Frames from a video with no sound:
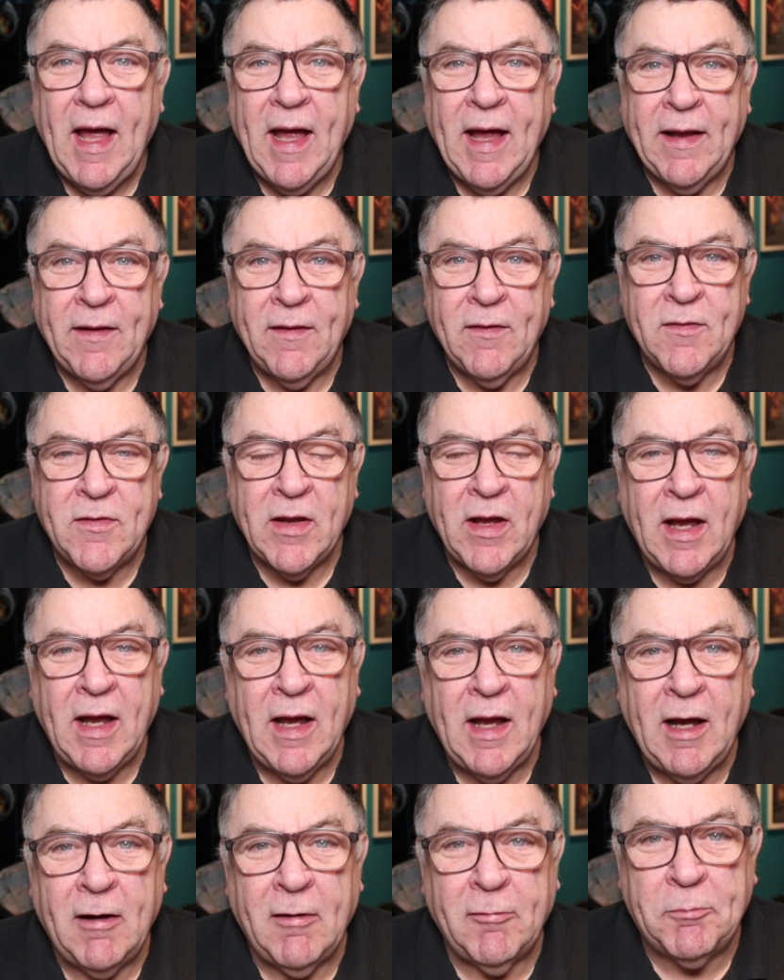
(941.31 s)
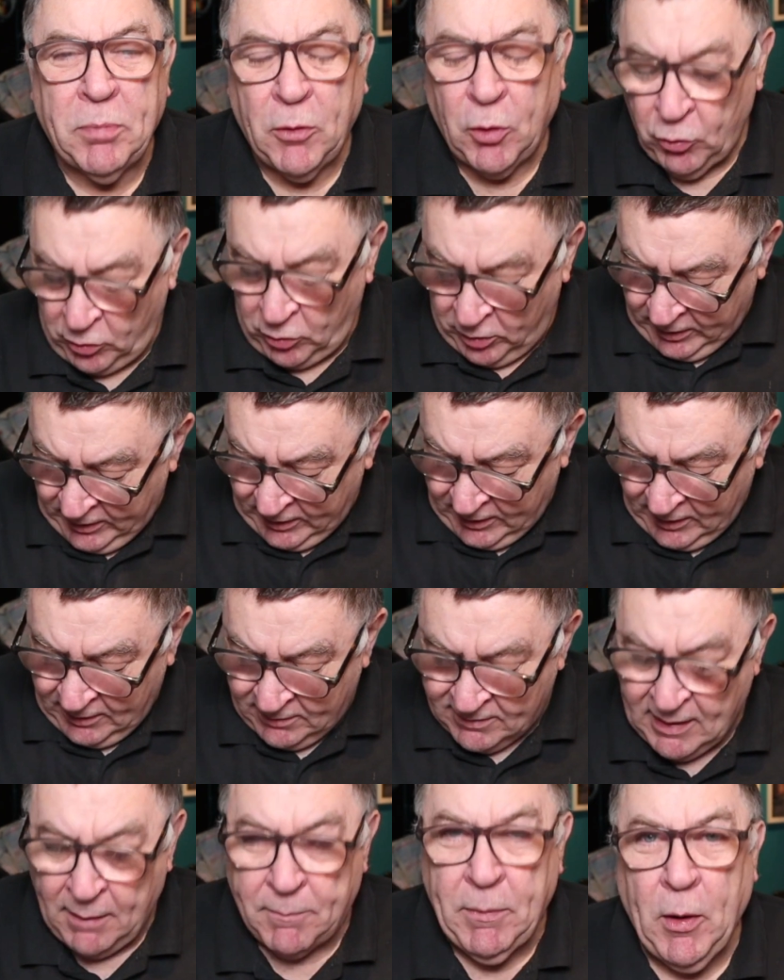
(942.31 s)
And I've plugged the
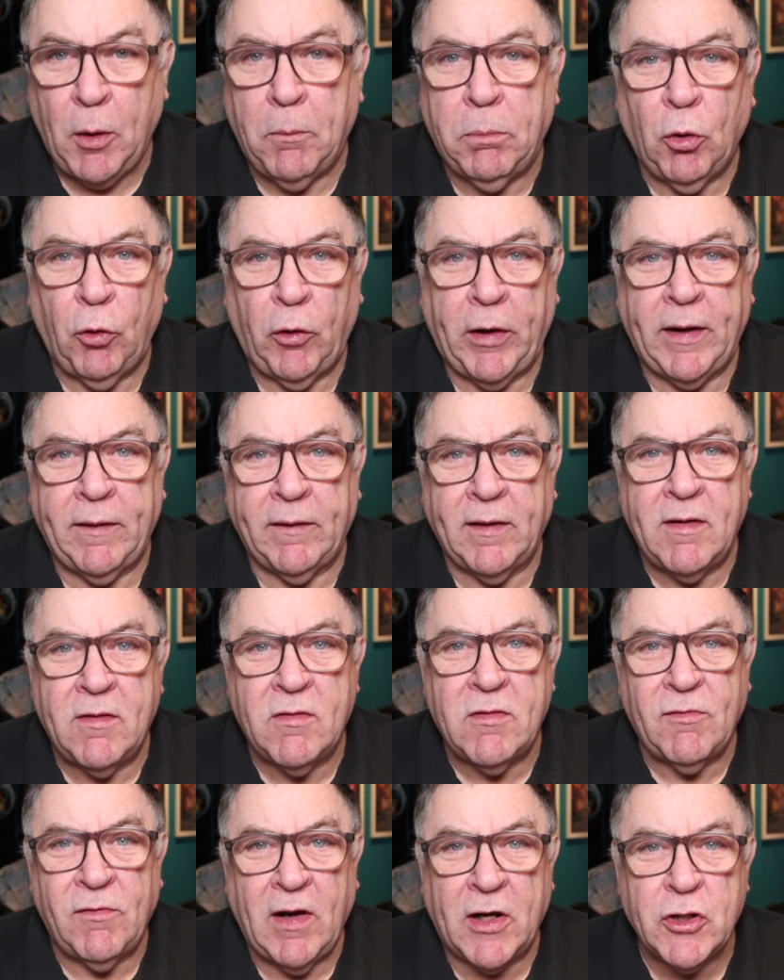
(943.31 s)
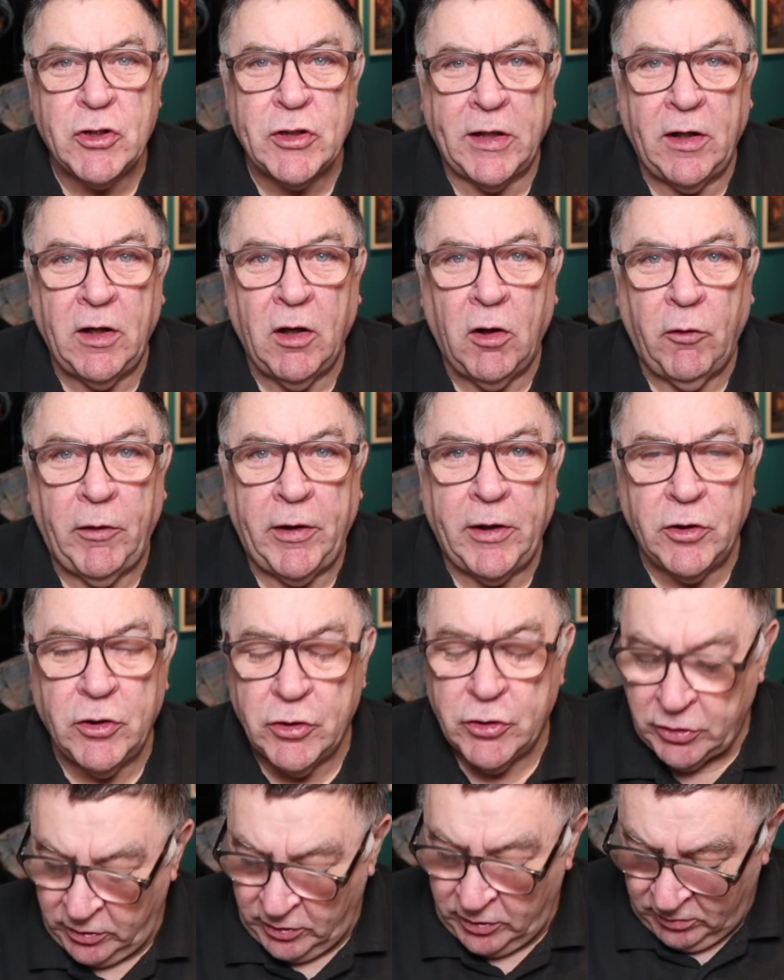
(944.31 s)
Tapo plug in. It's flashing
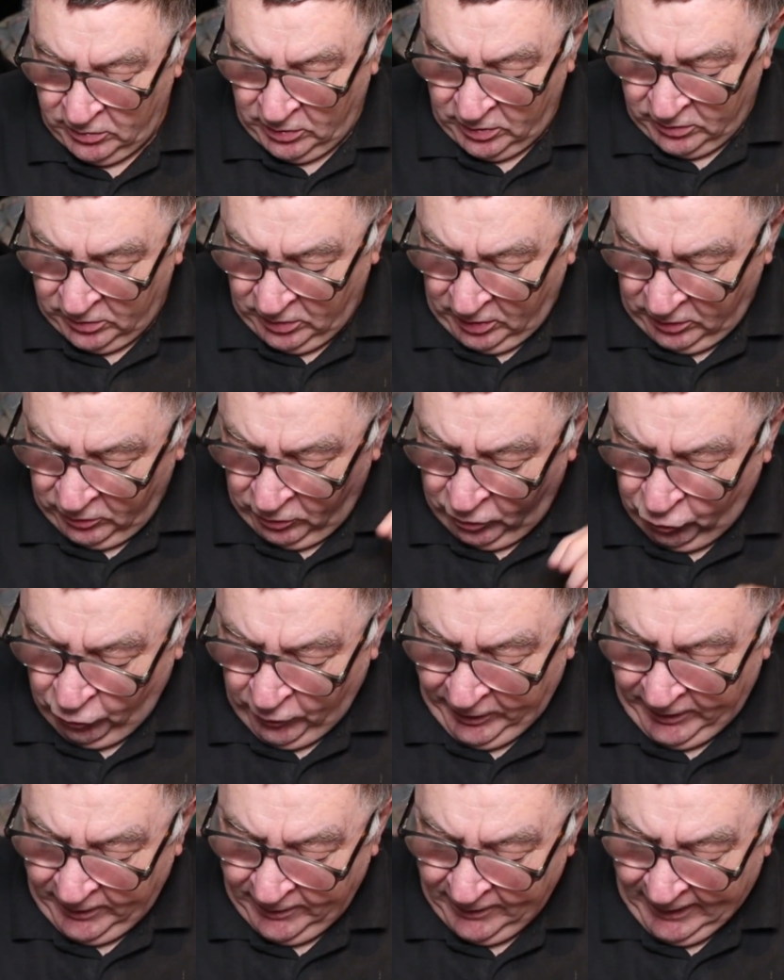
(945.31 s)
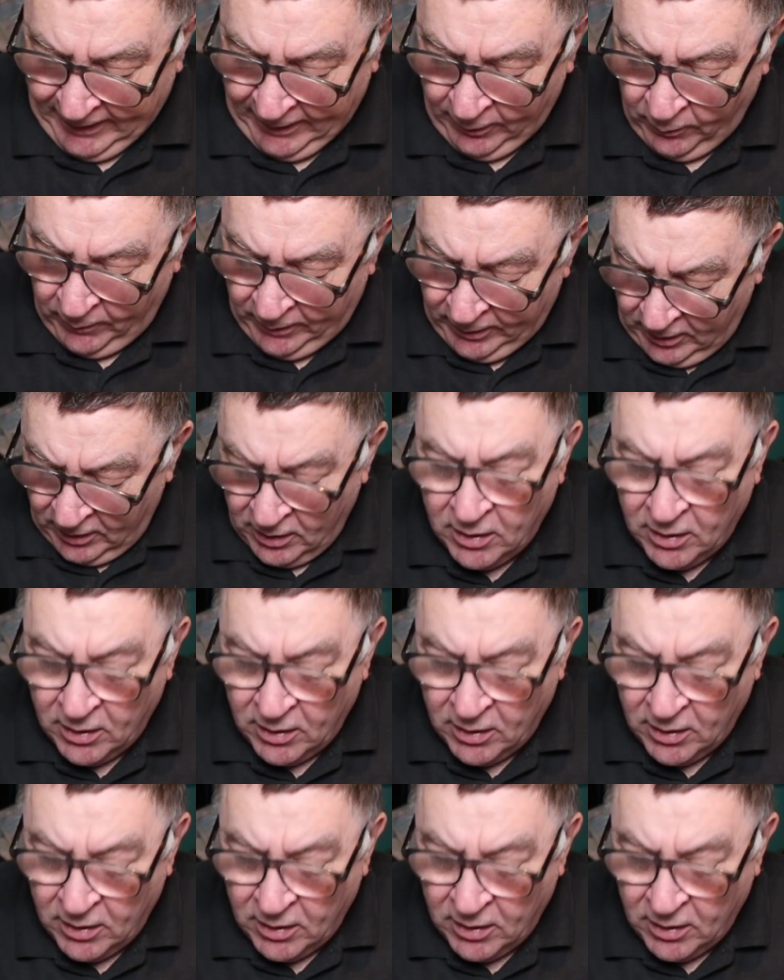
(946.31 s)
orange and green now.